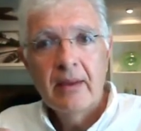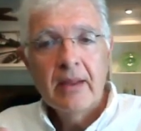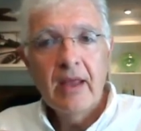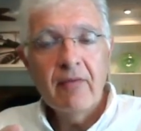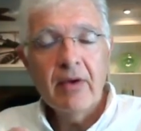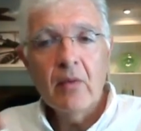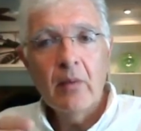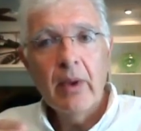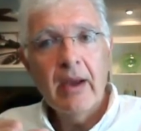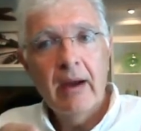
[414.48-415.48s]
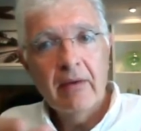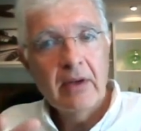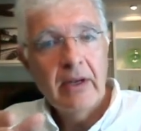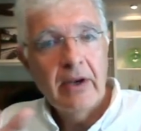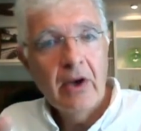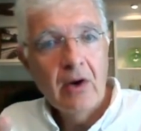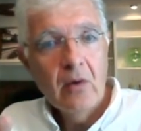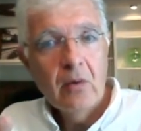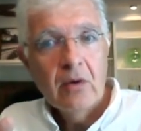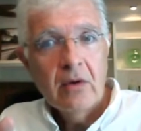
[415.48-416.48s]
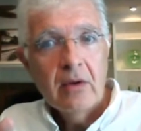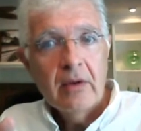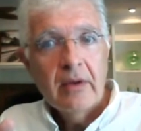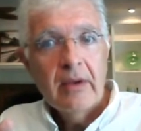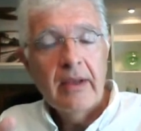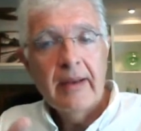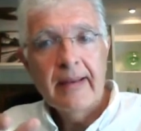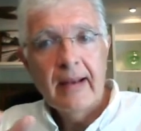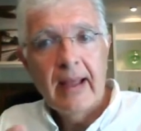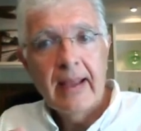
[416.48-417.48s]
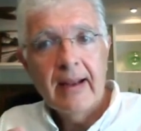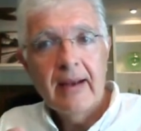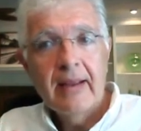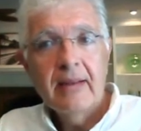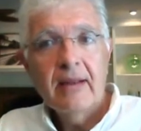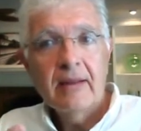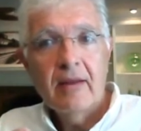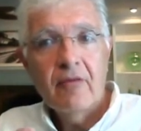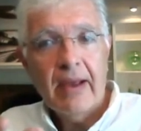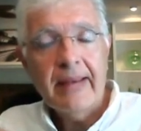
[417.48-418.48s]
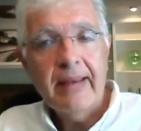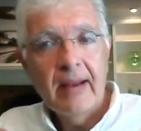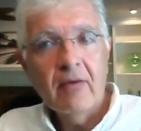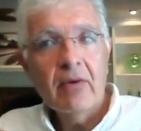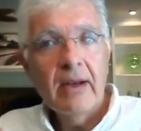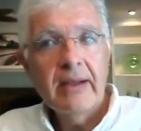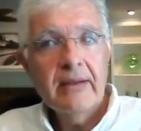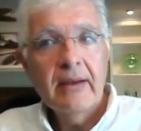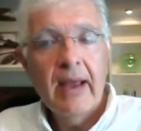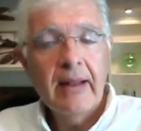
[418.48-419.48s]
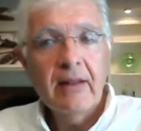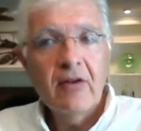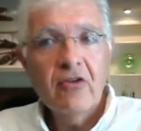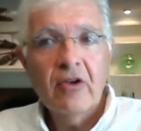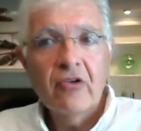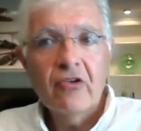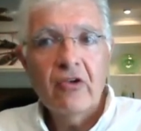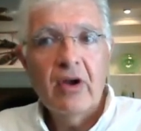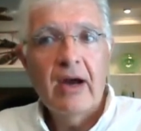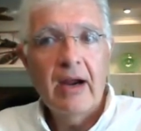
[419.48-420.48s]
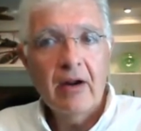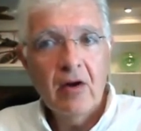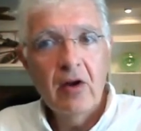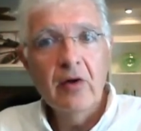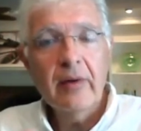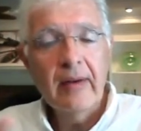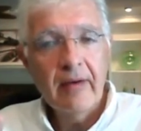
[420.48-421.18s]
Given what we currently know, it is likely that the vaccine-related antigens are closely